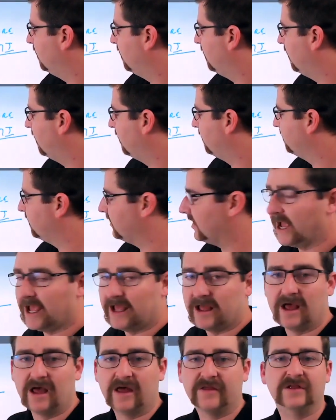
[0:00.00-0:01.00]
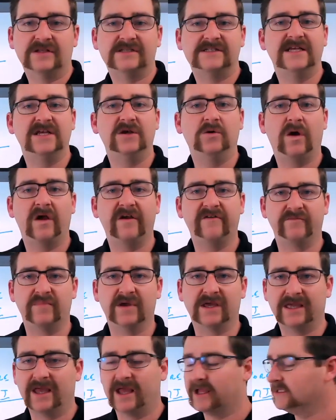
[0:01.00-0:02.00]
and the, uh, the T wave
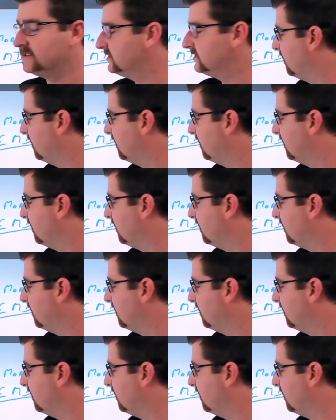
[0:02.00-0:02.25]
begins,